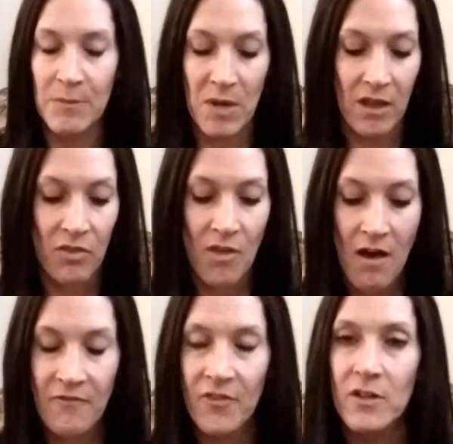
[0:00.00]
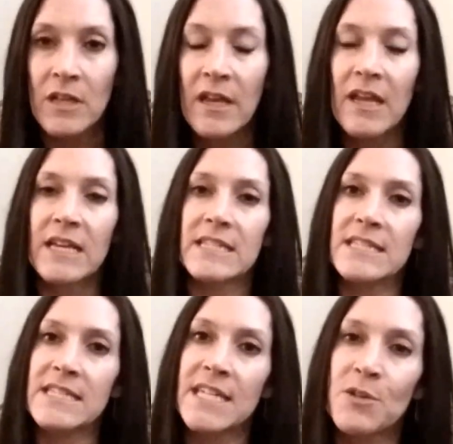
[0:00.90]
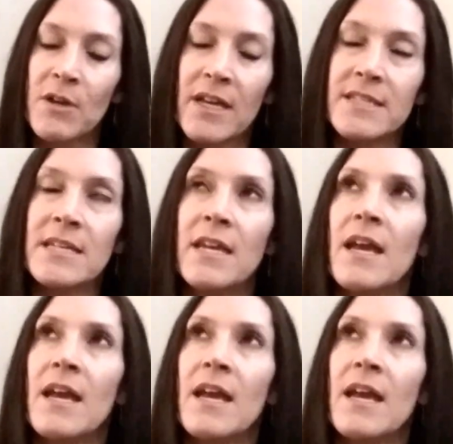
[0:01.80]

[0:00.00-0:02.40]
being thoughtful, considerate,